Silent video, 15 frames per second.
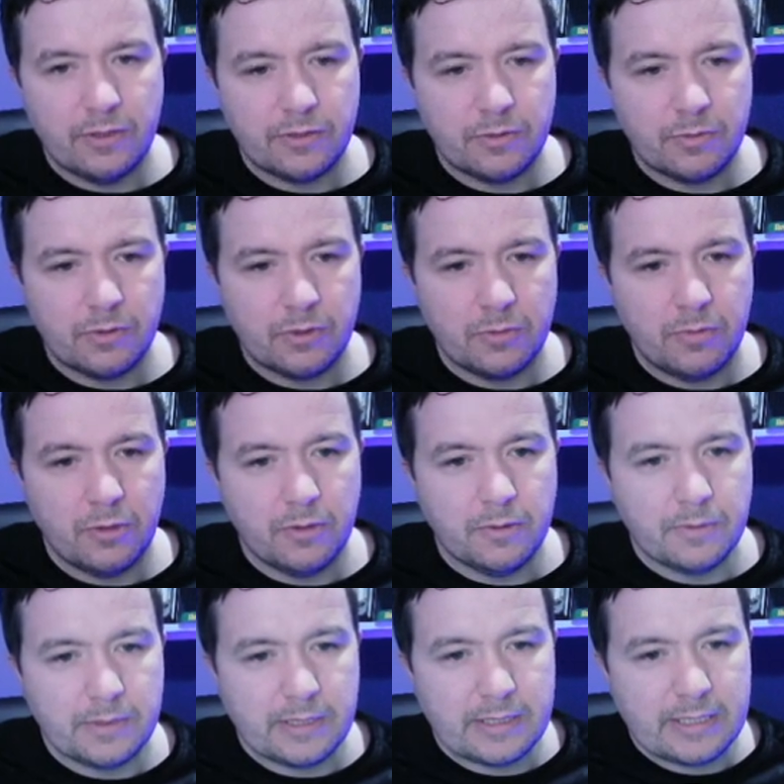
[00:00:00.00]
So we're going to put him
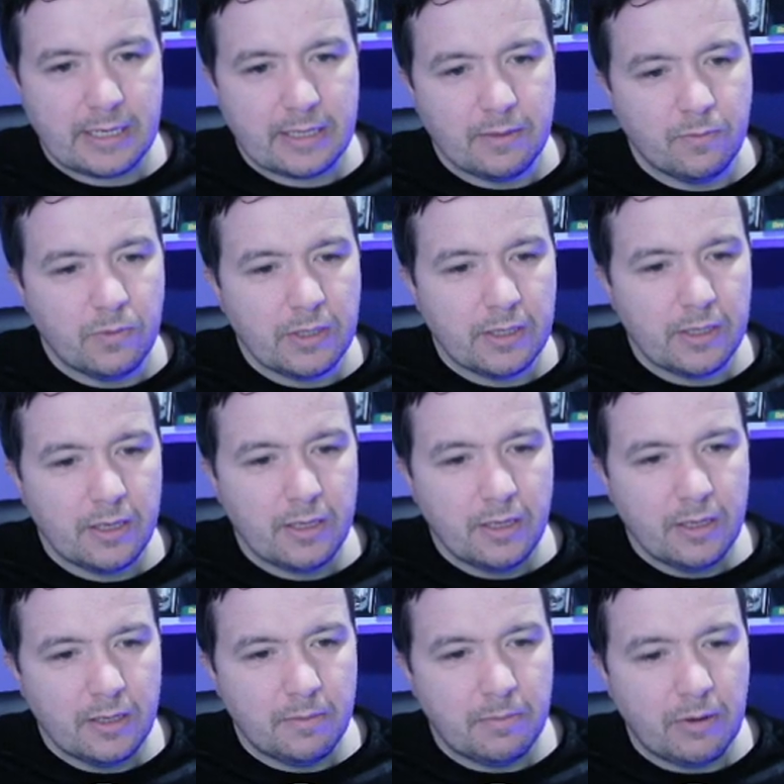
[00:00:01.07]
as attacking winger,
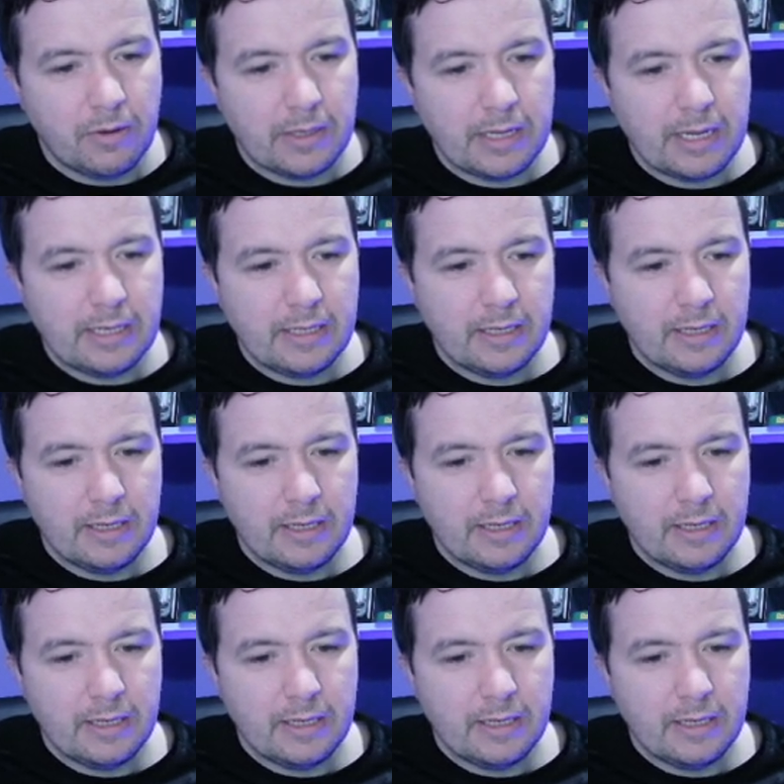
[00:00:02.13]
Berrigade.